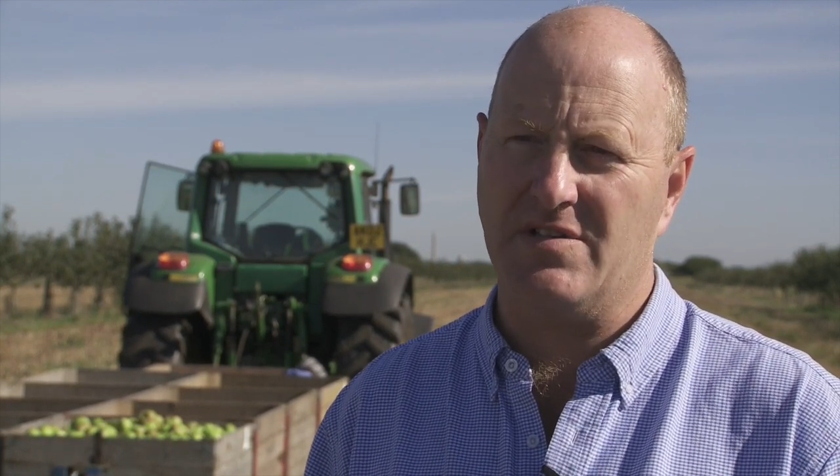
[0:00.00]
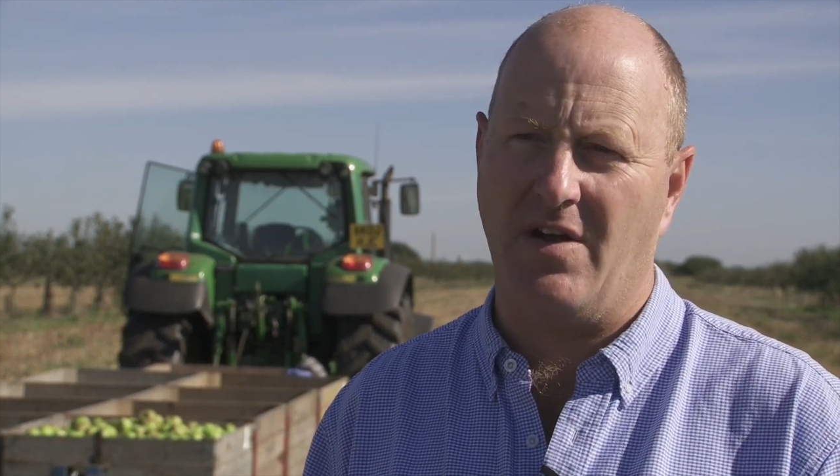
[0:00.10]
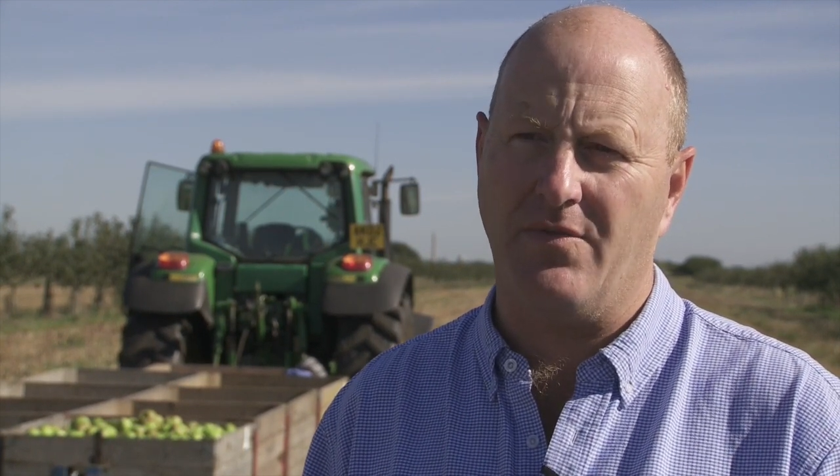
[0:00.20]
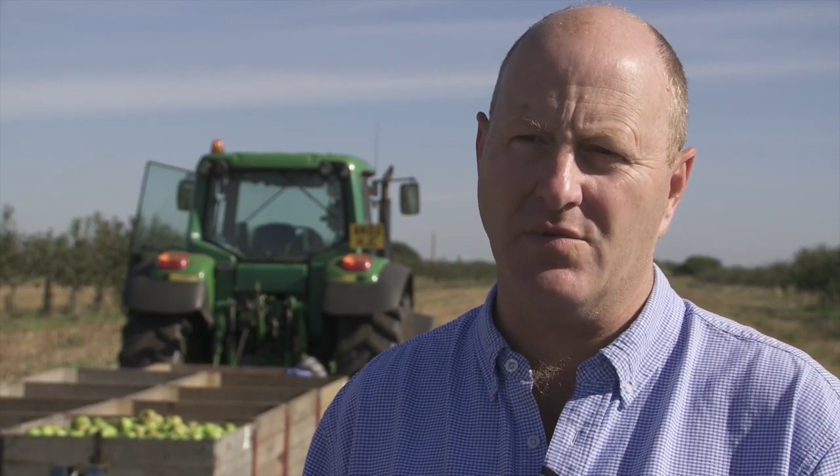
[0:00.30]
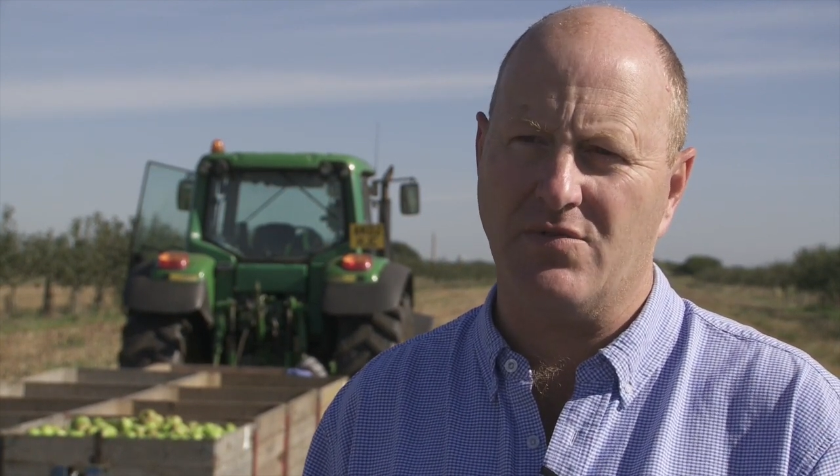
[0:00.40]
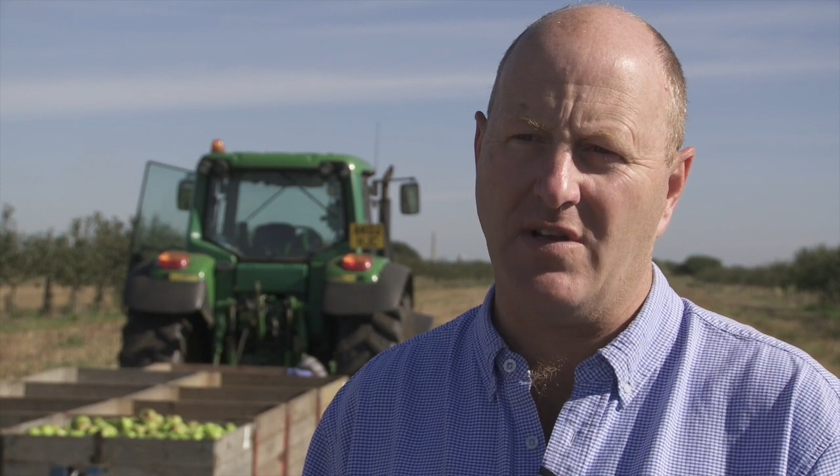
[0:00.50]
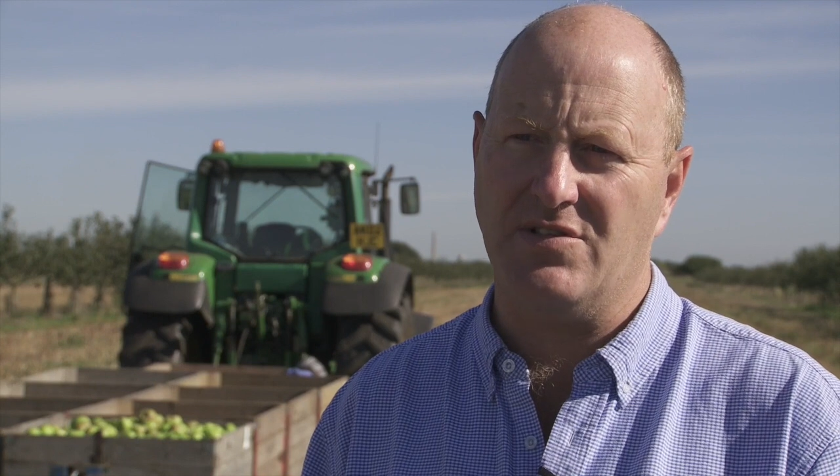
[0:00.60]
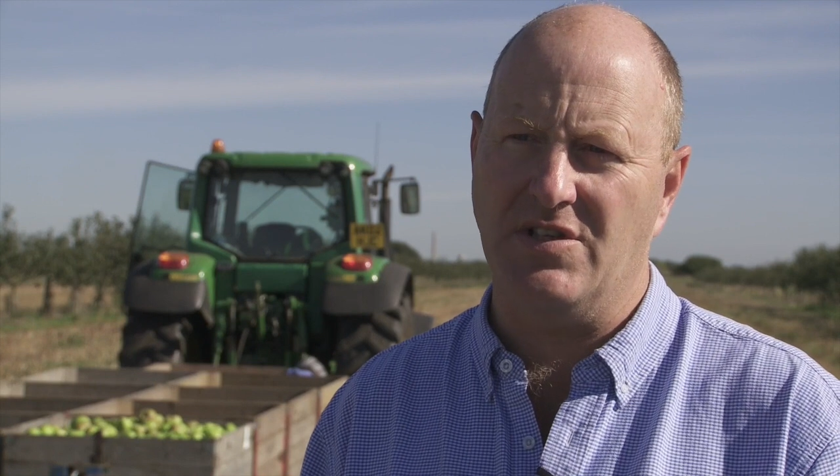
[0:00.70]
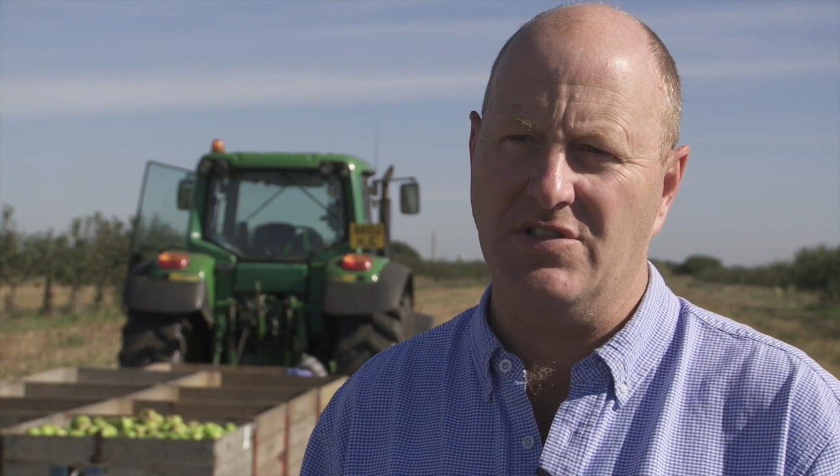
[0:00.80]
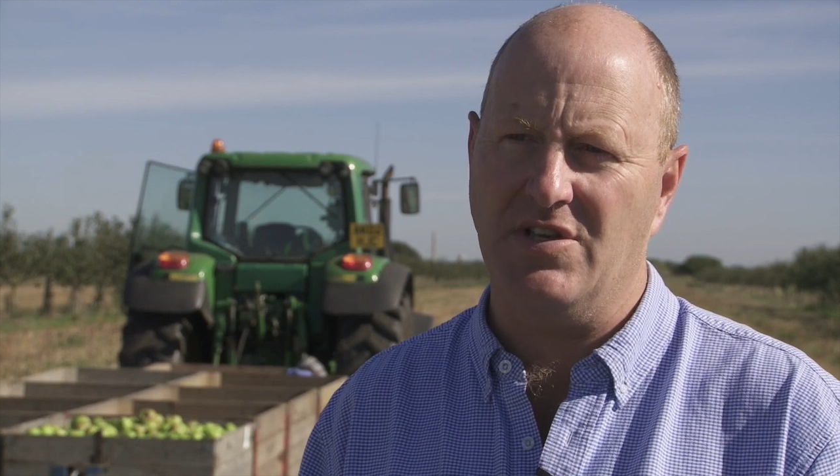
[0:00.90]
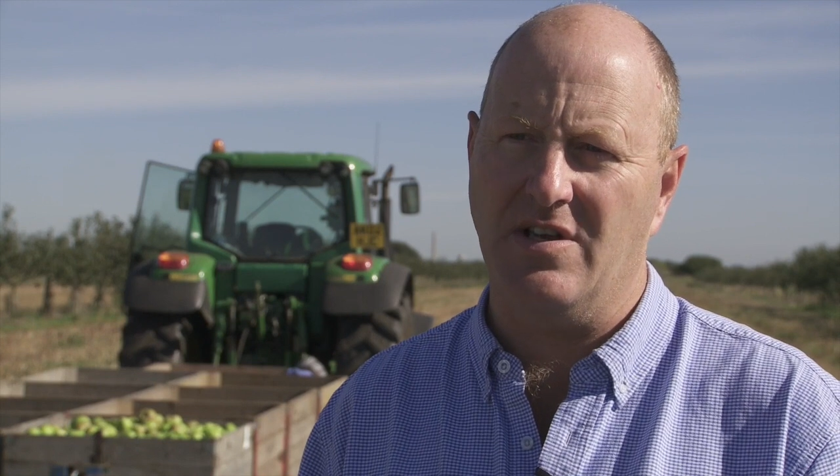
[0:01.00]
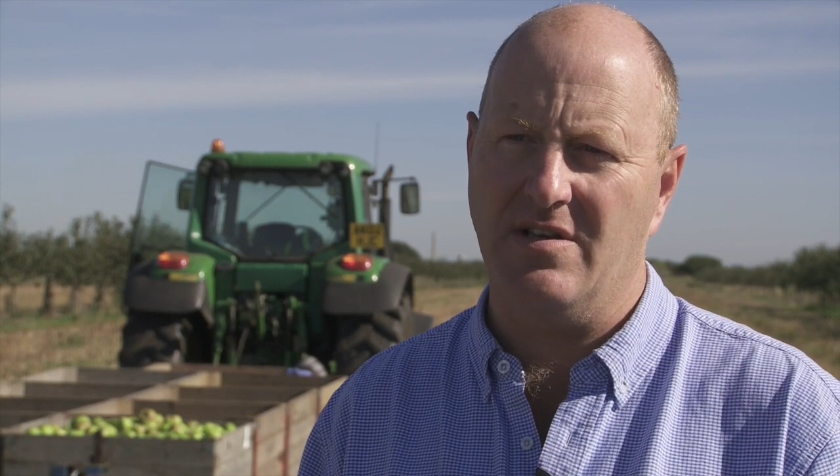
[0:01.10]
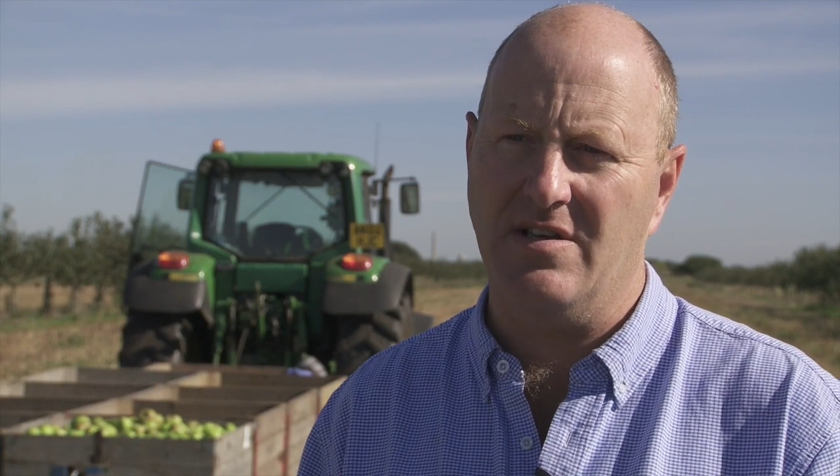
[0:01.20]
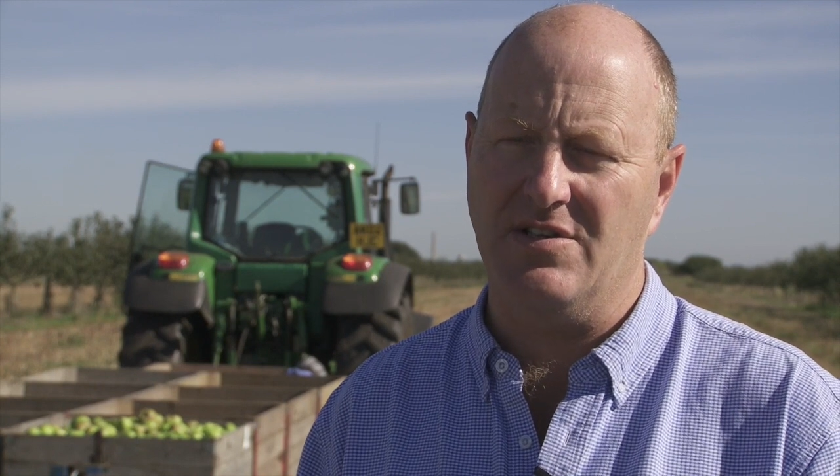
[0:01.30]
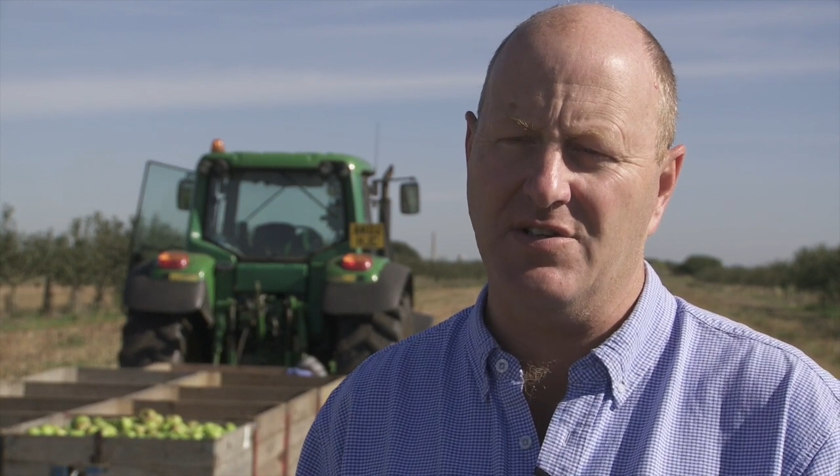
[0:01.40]
start from scratch each
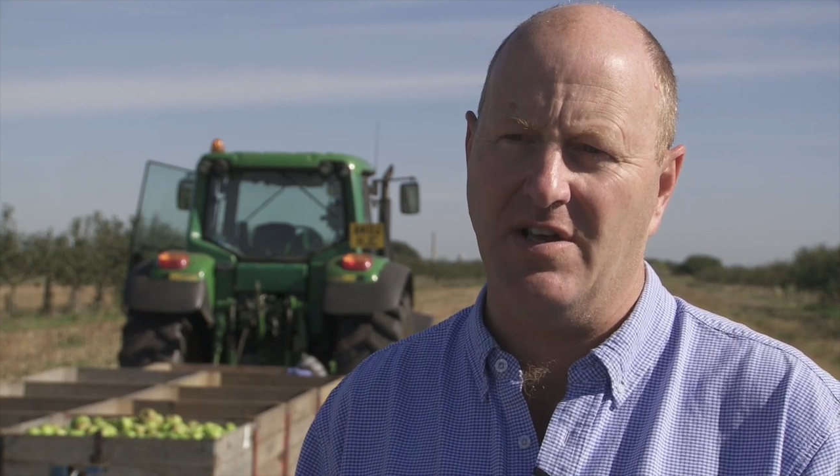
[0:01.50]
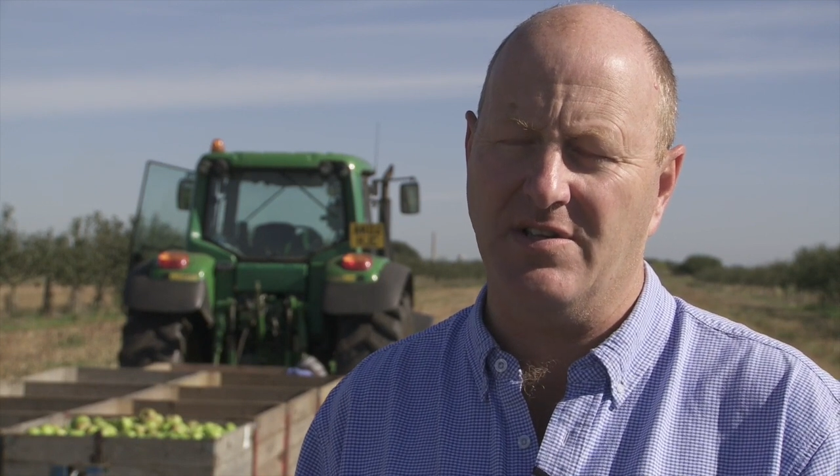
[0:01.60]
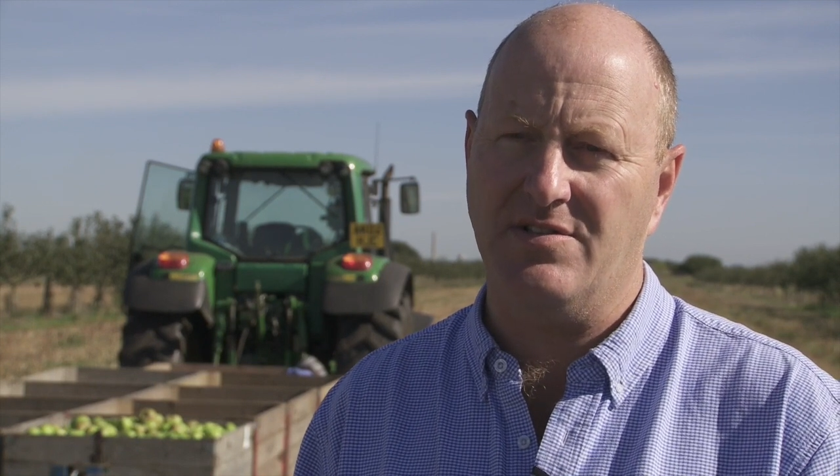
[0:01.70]
year.